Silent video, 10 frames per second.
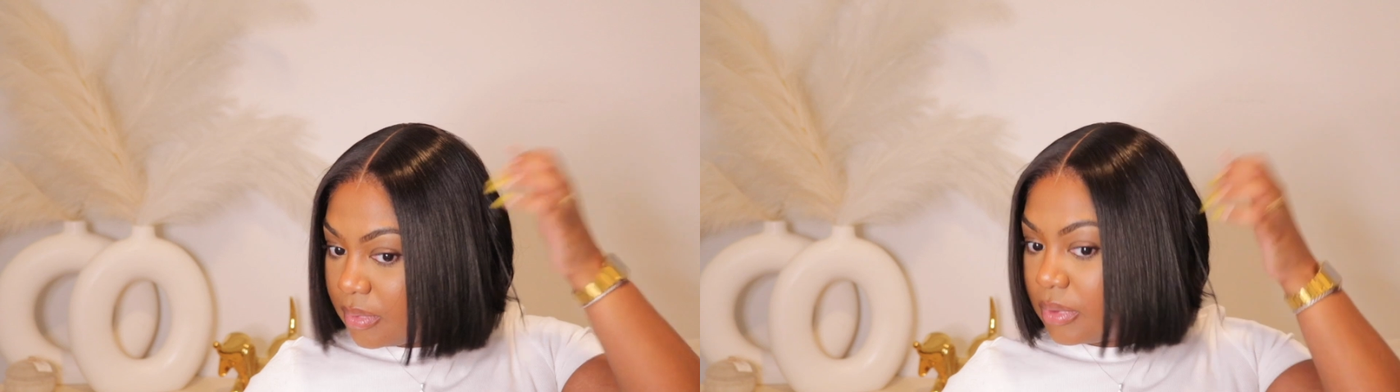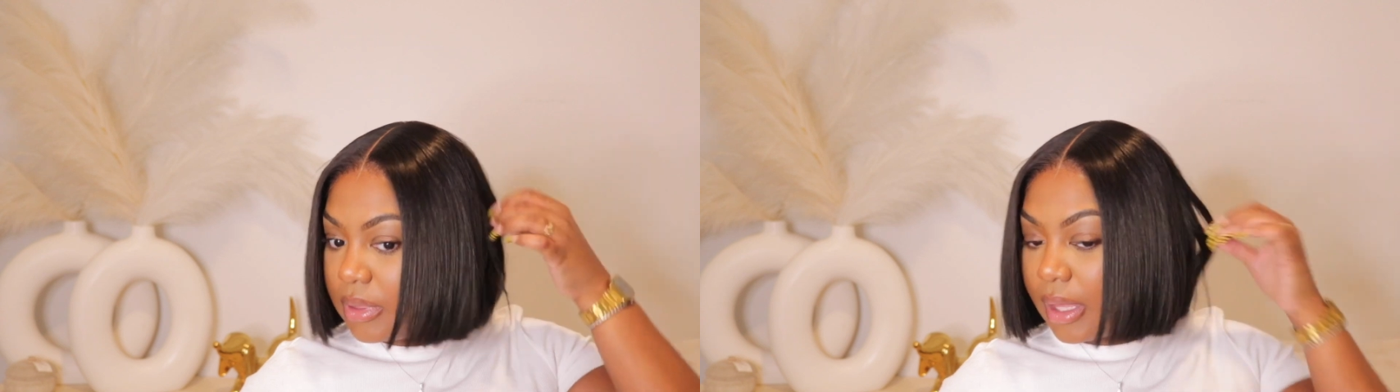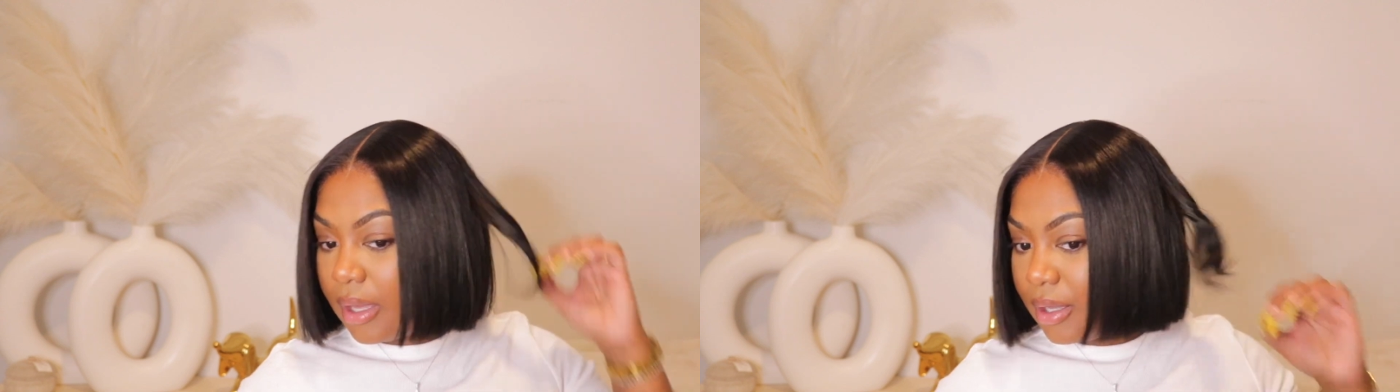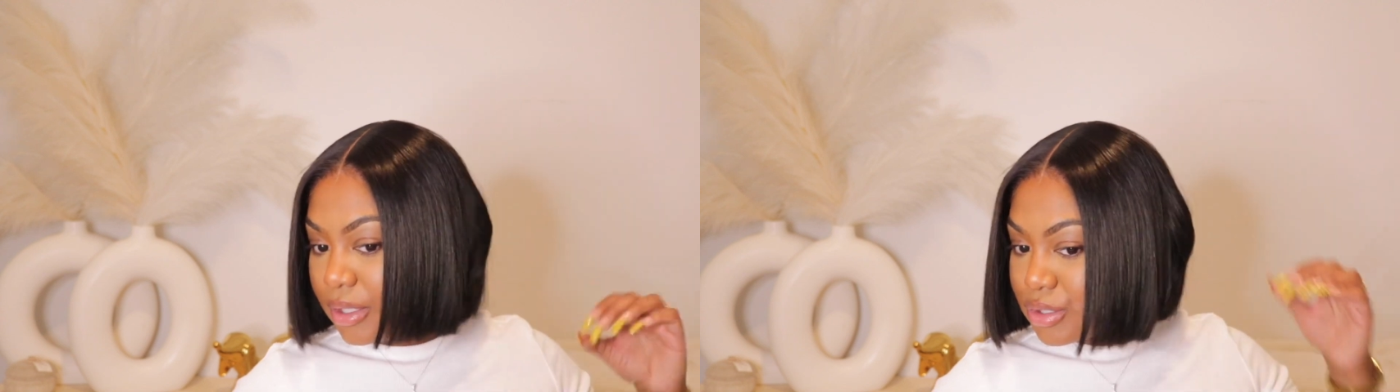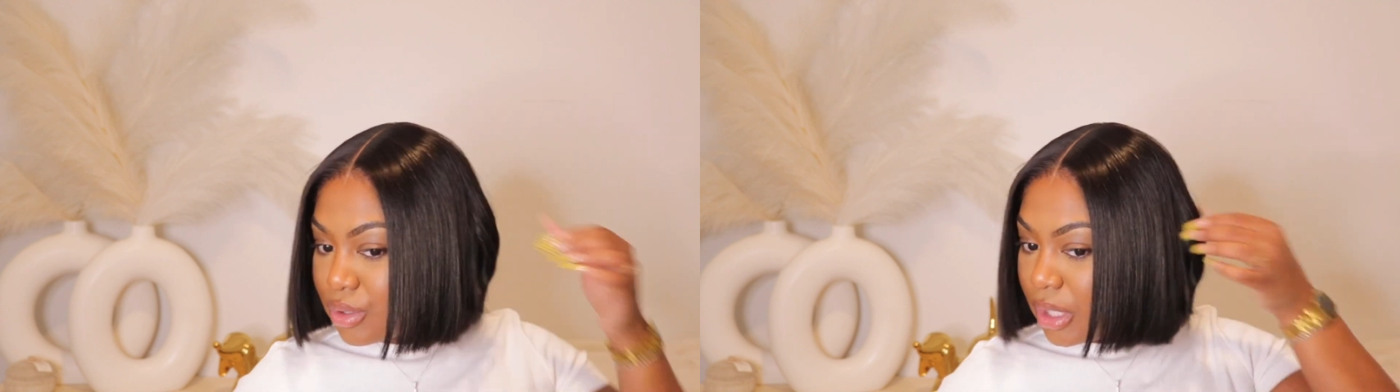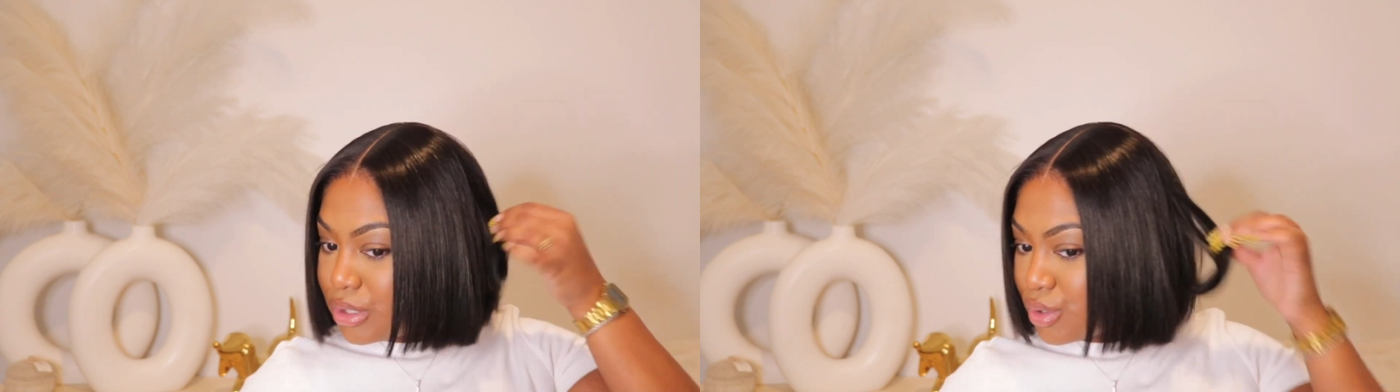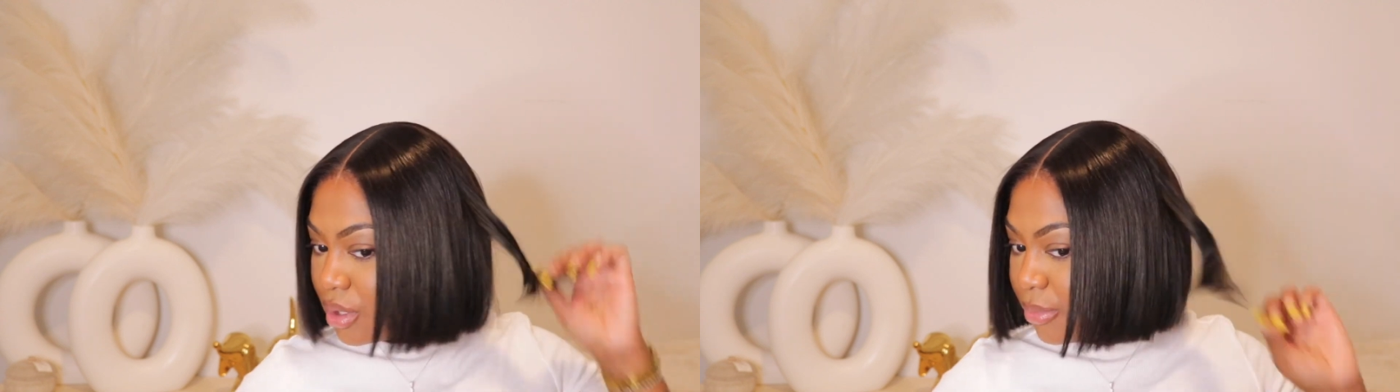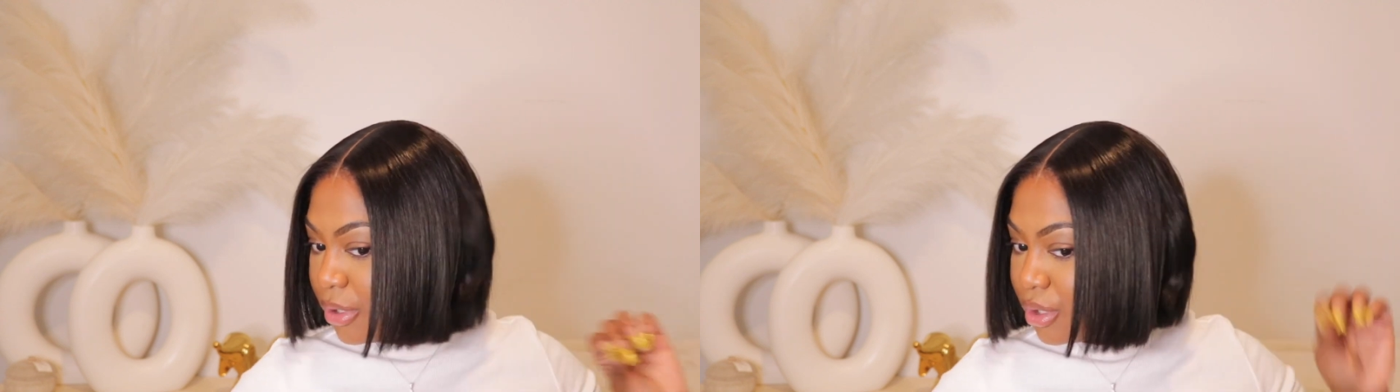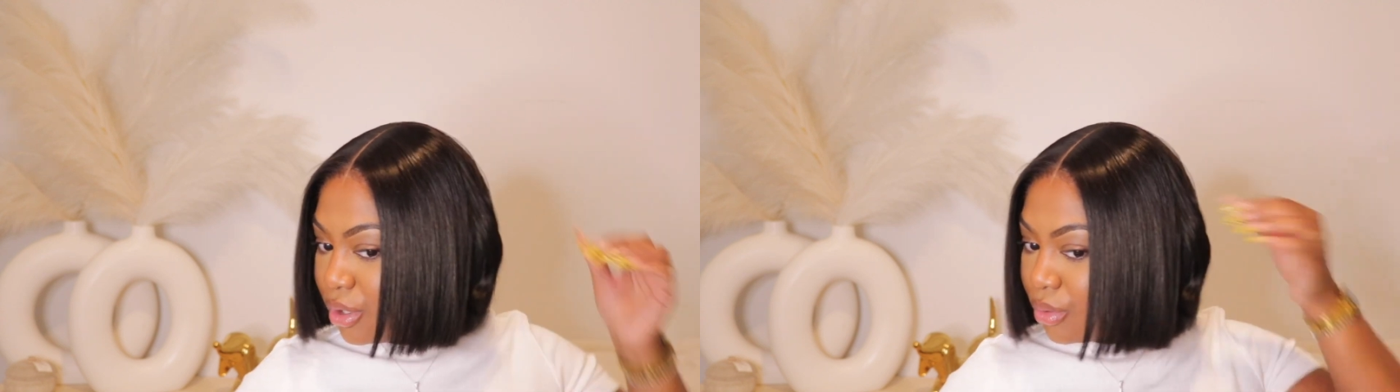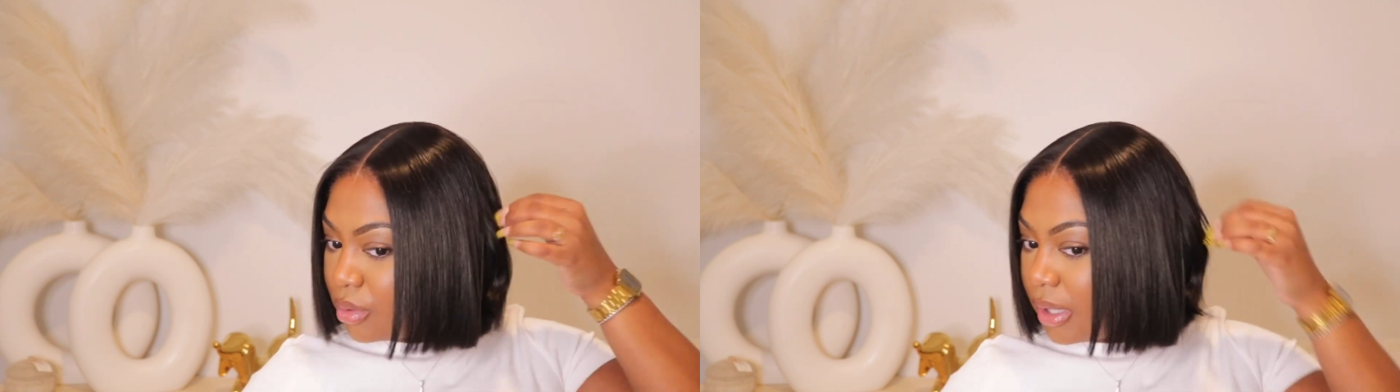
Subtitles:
yeah, it's gonna be cute.